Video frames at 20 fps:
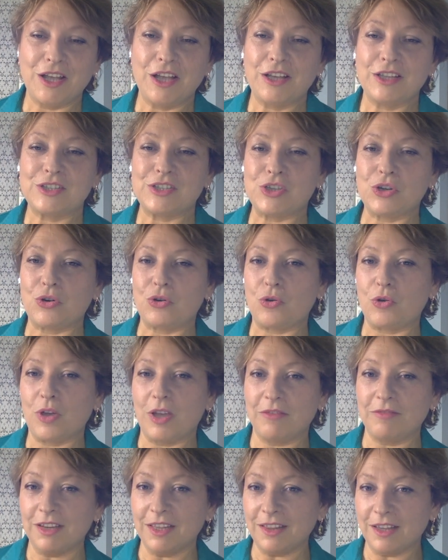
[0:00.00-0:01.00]
So
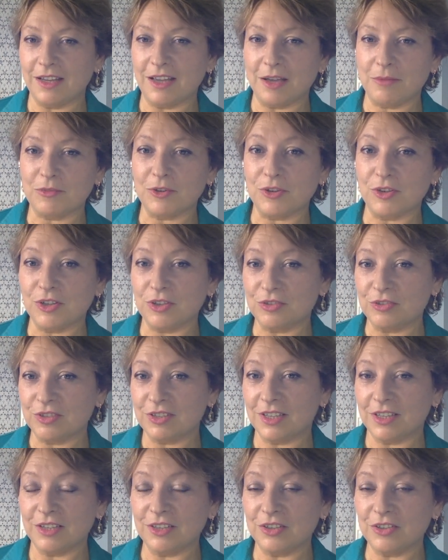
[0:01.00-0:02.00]
everything I'm going to
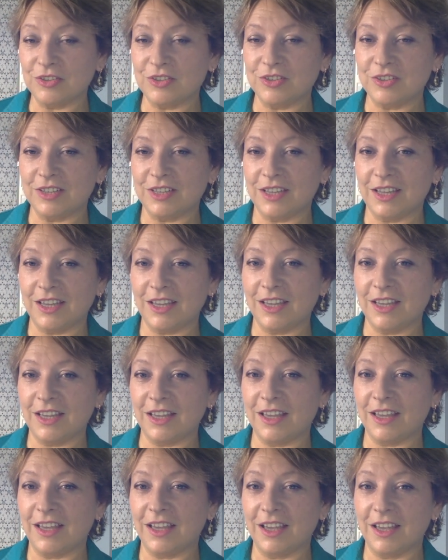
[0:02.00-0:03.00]
tell you today,
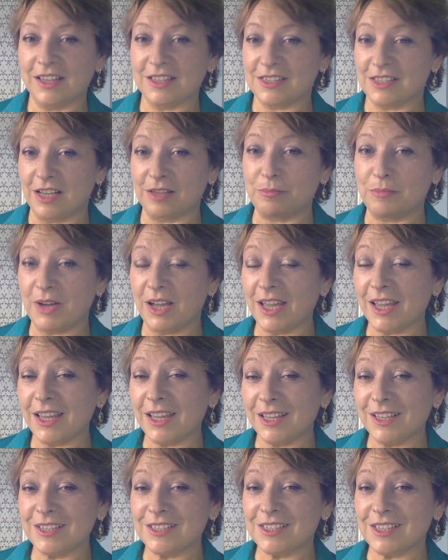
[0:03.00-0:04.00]
it's not my
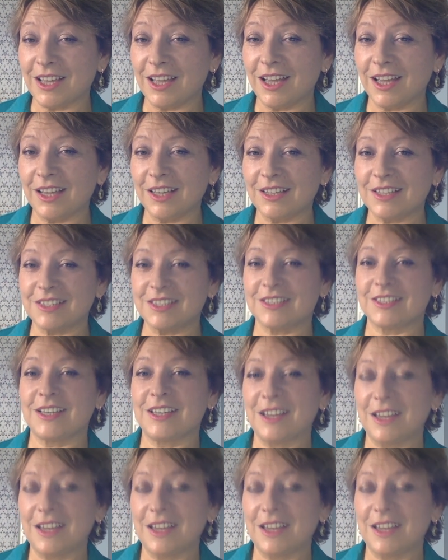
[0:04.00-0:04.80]
insights.